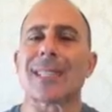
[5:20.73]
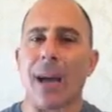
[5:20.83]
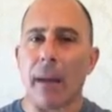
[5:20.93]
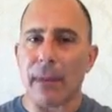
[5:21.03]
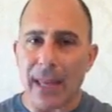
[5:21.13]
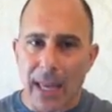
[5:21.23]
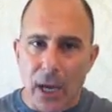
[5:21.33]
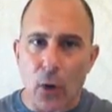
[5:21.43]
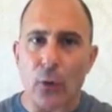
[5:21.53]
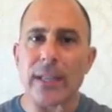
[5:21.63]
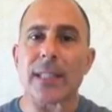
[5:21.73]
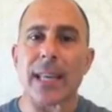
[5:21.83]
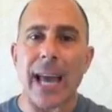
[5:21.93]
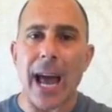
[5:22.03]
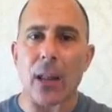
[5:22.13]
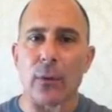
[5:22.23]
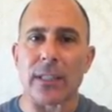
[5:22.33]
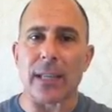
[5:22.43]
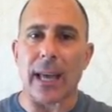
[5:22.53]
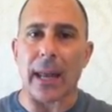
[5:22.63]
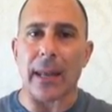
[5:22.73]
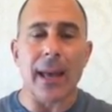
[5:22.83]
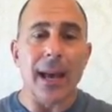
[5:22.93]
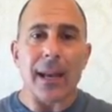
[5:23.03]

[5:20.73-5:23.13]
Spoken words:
Time to increase the calories again.